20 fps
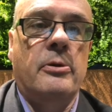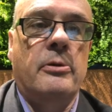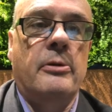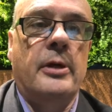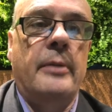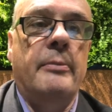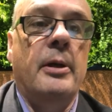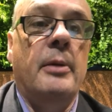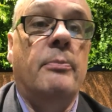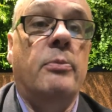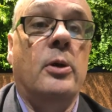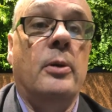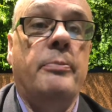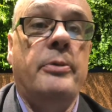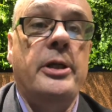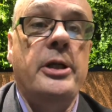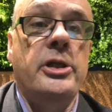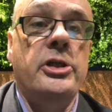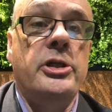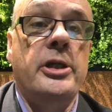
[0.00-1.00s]
are grabbing
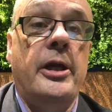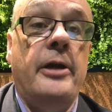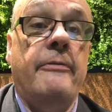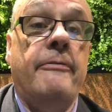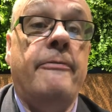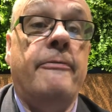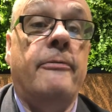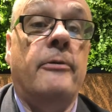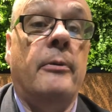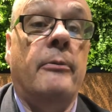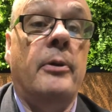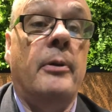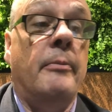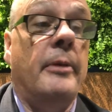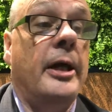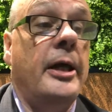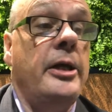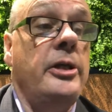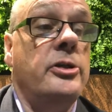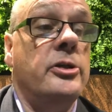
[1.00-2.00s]
property share from
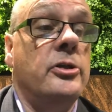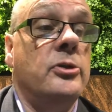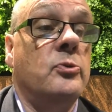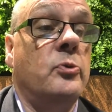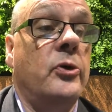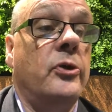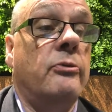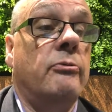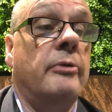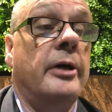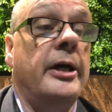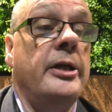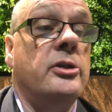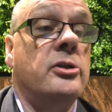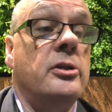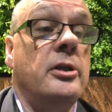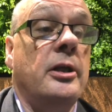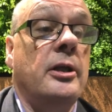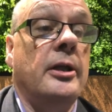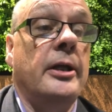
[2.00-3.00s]
the majors, with
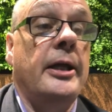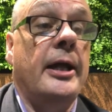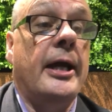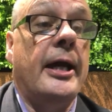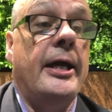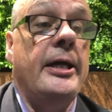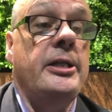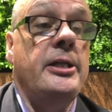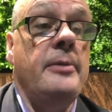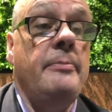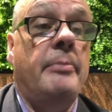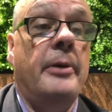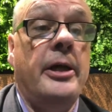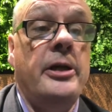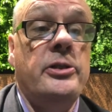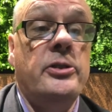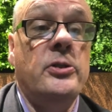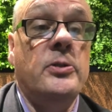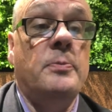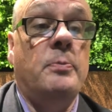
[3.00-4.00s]
rates nearly 80
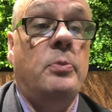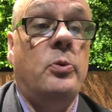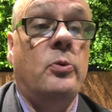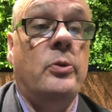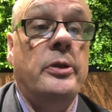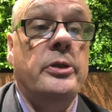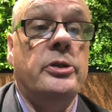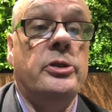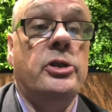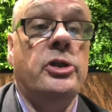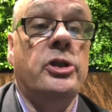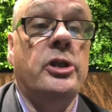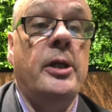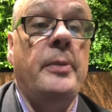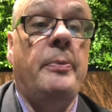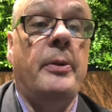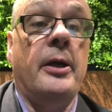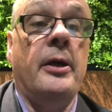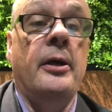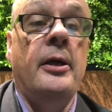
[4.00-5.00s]
basis points
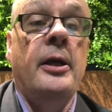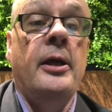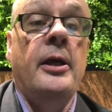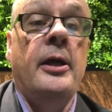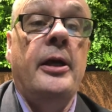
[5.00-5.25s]
cheaper